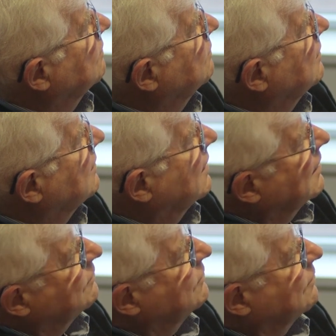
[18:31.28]
Well, I'll
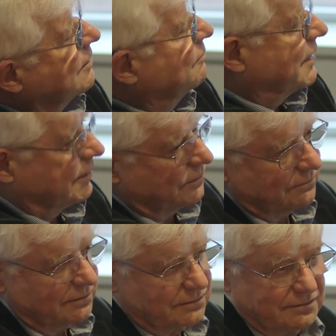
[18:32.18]
have to come back to
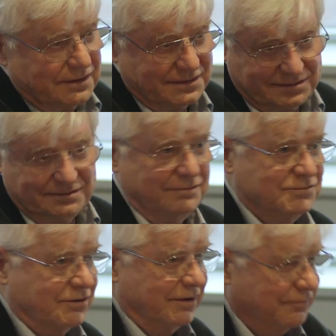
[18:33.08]
this. I'm
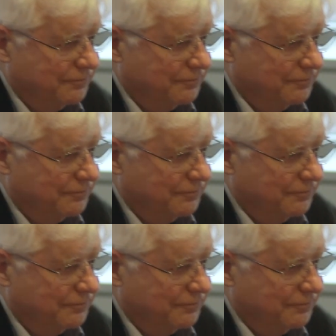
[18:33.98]
sorry.